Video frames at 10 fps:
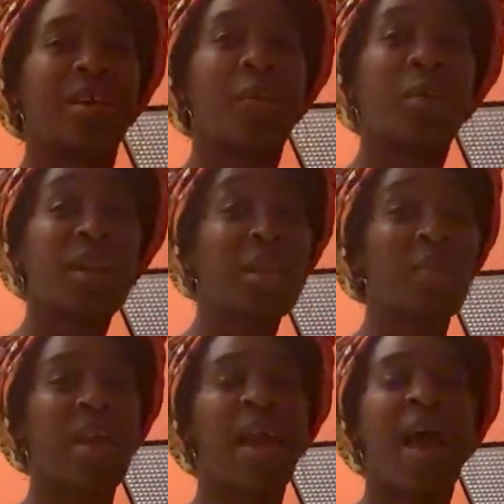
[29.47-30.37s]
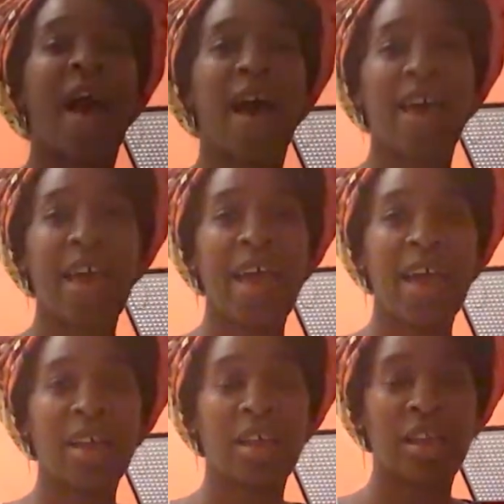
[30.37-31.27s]
But anyway, I
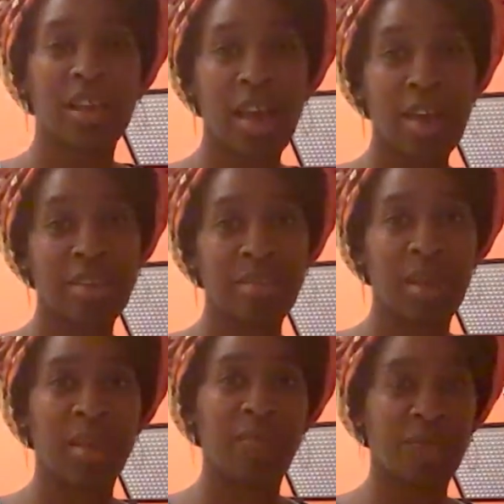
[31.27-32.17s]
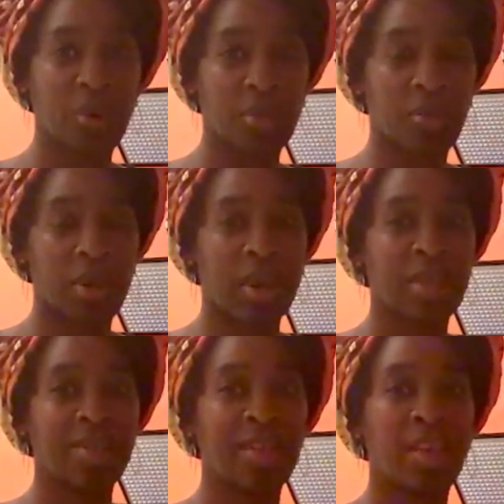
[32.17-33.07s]
had a classmate in fourth grade.
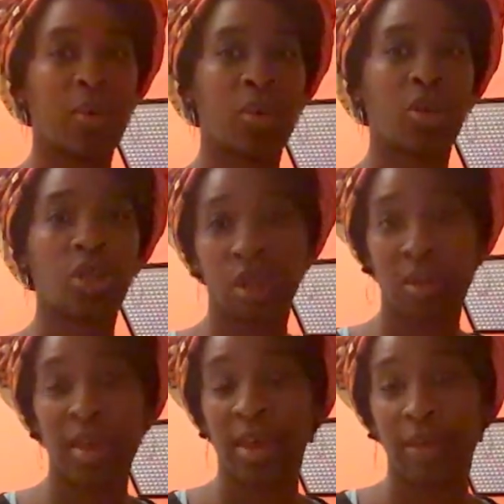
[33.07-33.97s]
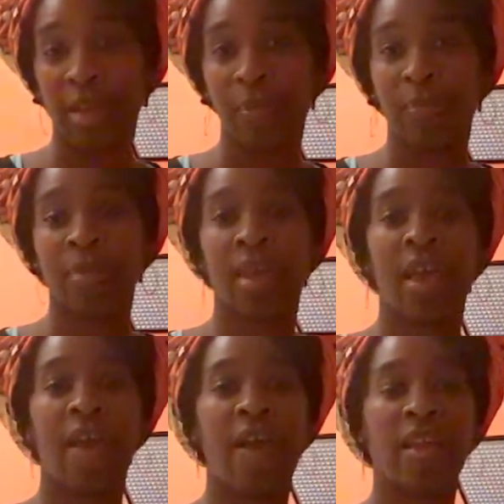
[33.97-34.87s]
His name was Jimmy Garrett.
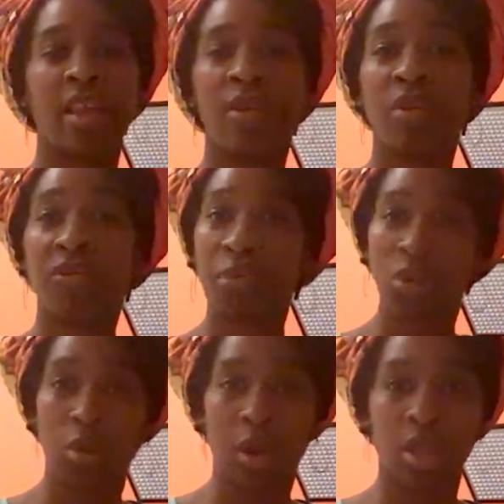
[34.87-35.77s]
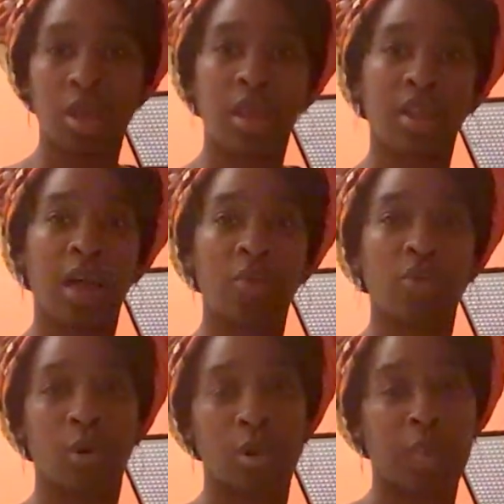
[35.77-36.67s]
And he was from Georgia, and I was
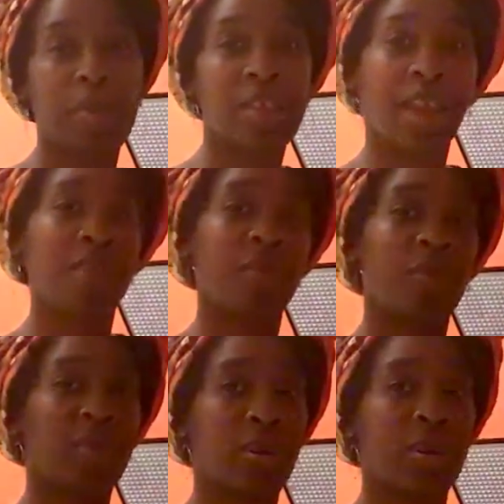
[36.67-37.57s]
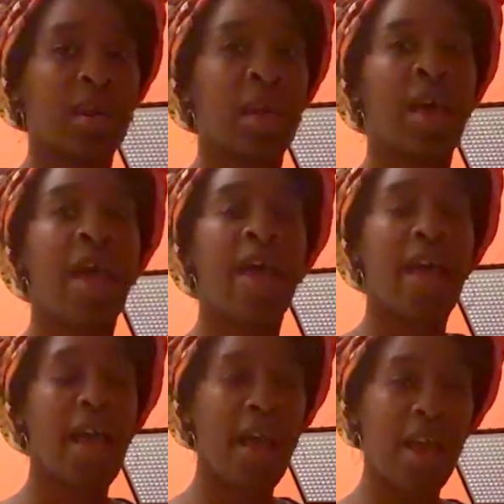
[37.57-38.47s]
growing up in Jacksonville, Florida.
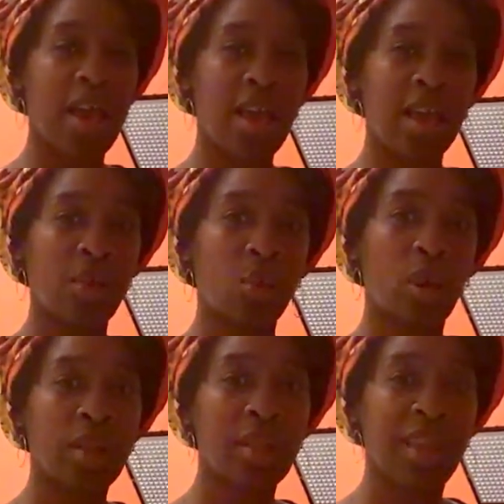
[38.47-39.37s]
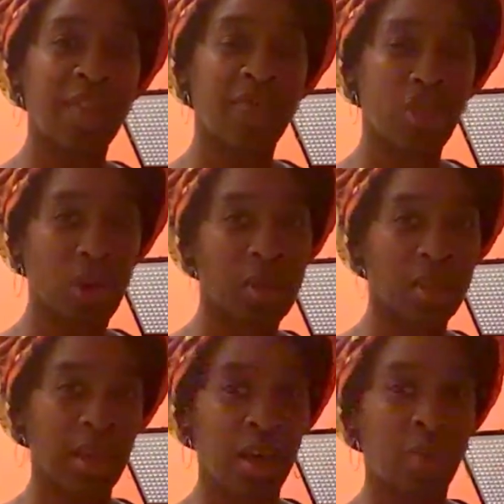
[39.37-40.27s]
And one day for show and
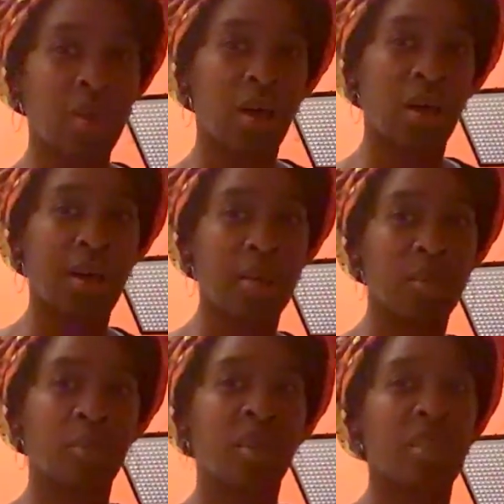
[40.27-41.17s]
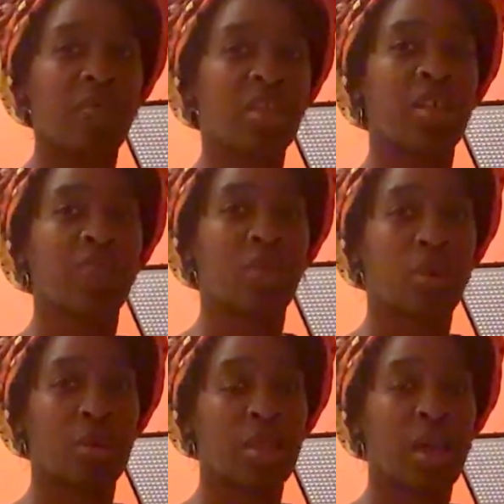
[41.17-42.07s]
tell, we all got to bring different things for
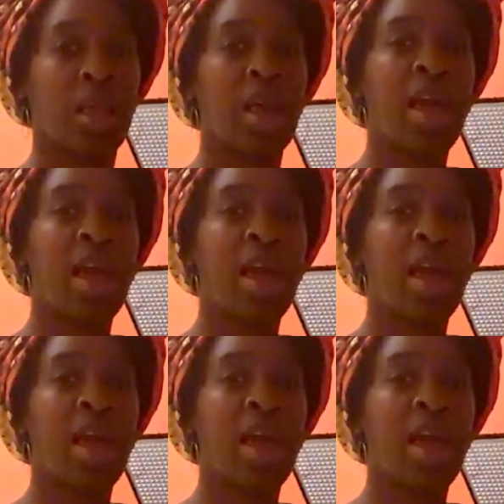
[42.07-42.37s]
show and tell.